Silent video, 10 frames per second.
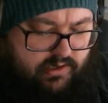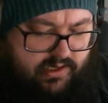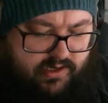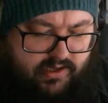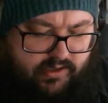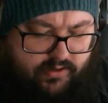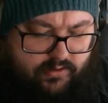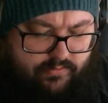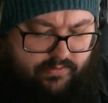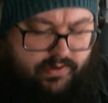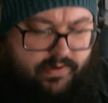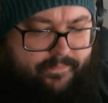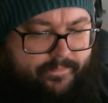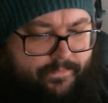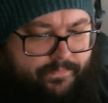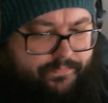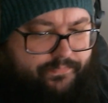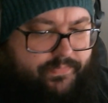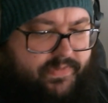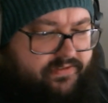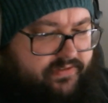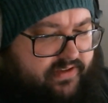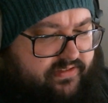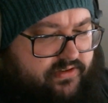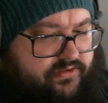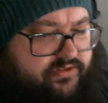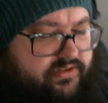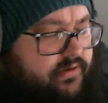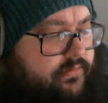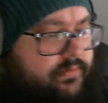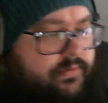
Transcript: in color that's interesting.